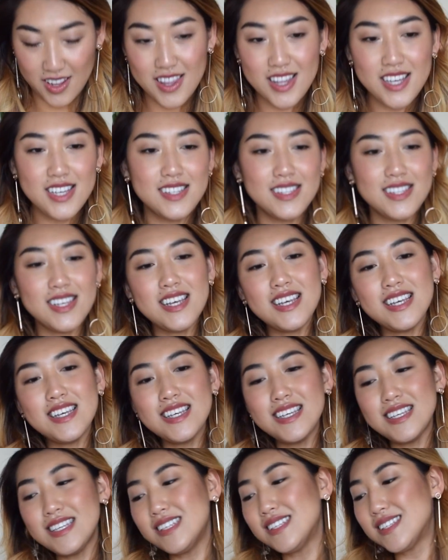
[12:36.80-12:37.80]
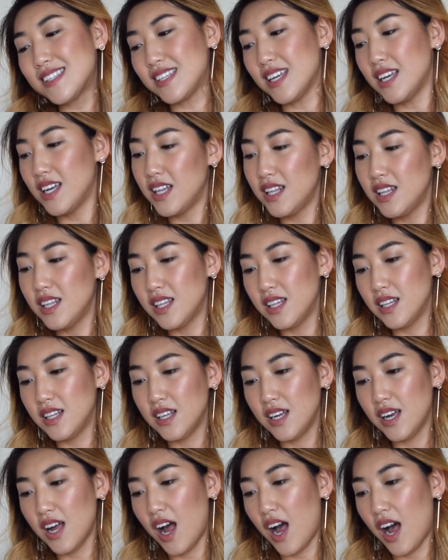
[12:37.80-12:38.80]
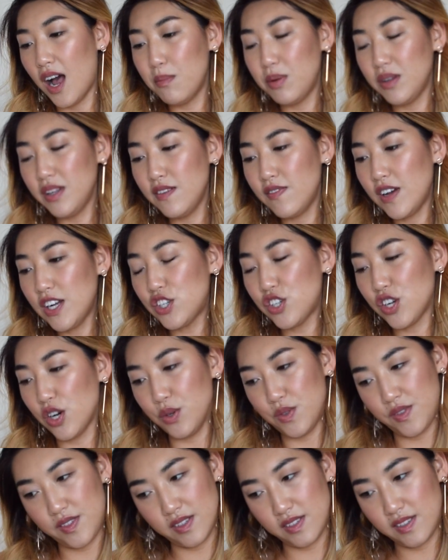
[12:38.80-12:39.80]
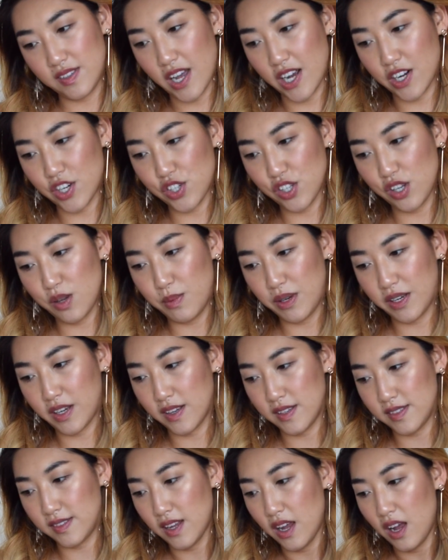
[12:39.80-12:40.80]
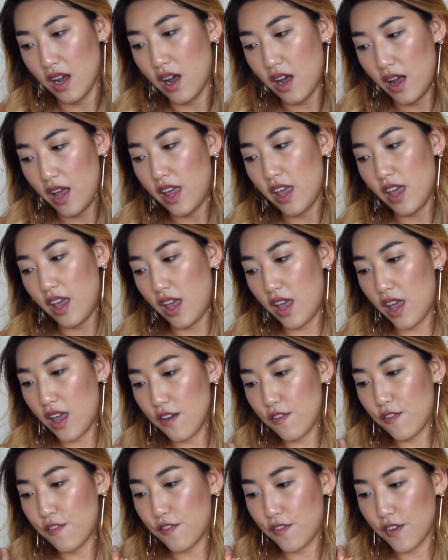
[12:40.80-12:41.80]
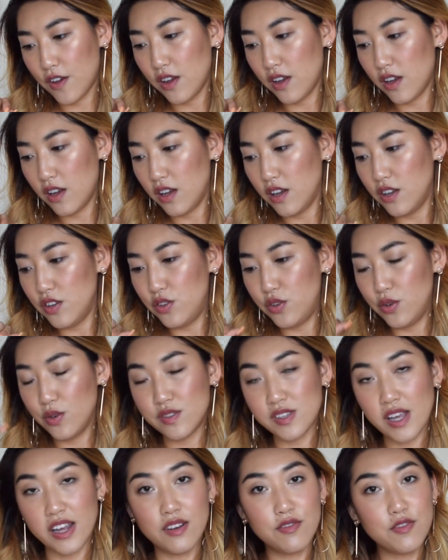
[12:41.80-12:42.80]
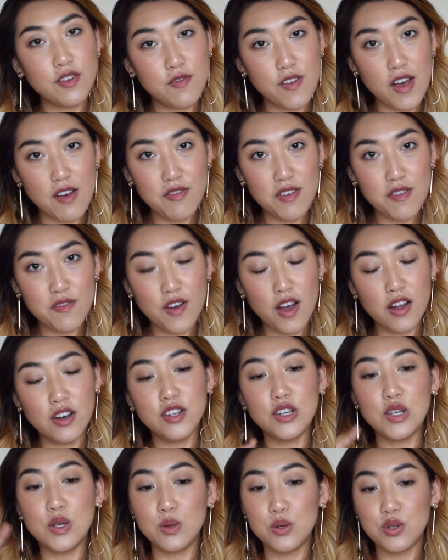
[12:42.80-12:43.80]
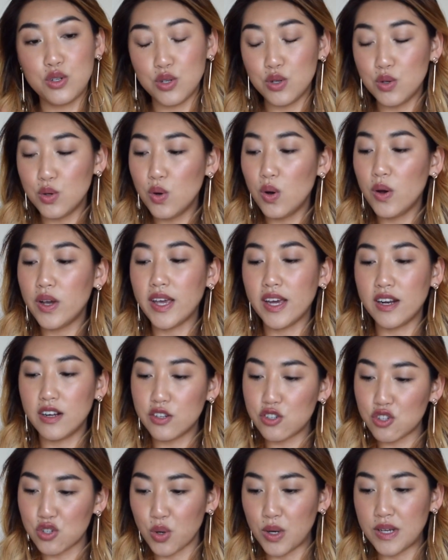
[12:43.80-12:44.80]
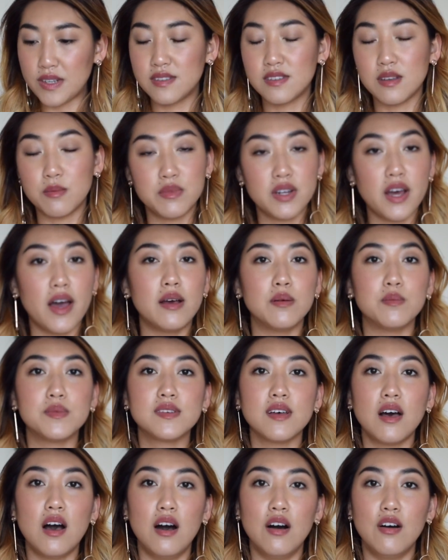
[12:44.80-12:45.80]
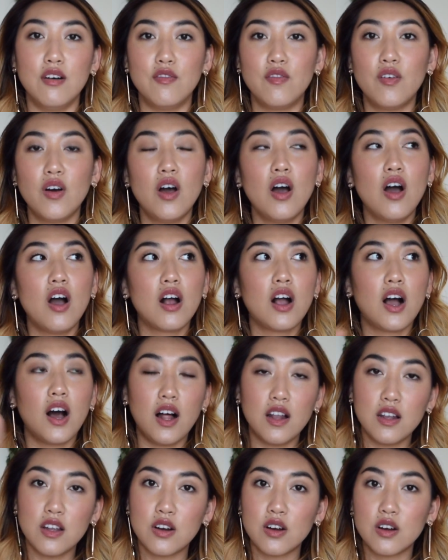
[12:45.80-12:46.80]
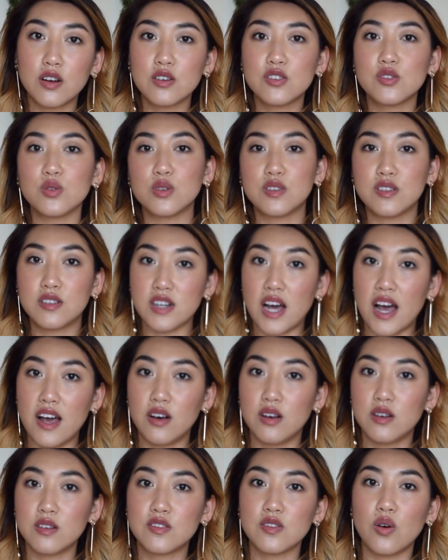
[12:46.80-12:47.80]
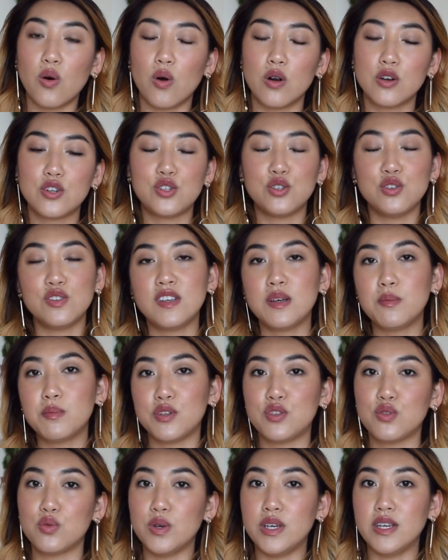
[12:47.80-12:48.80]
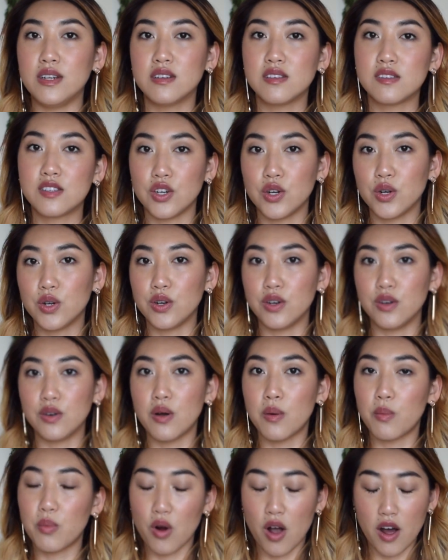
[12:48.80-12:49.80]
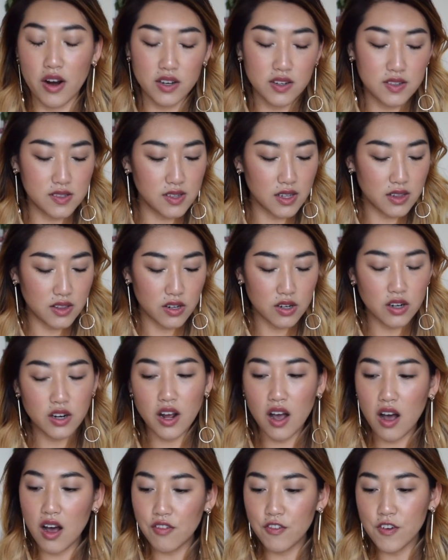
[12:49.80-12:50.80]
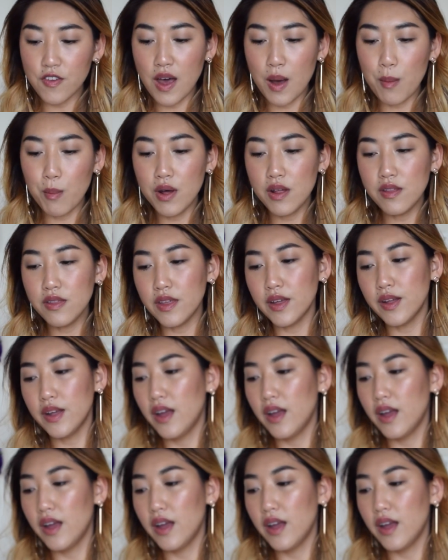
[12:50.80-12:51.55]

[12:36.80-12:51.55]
This is, I believe I chose this actually because if you sign up for FabFitFun, you do get a choice sometimes of colors or styles or choosing between certain products that they're gonna offer that month.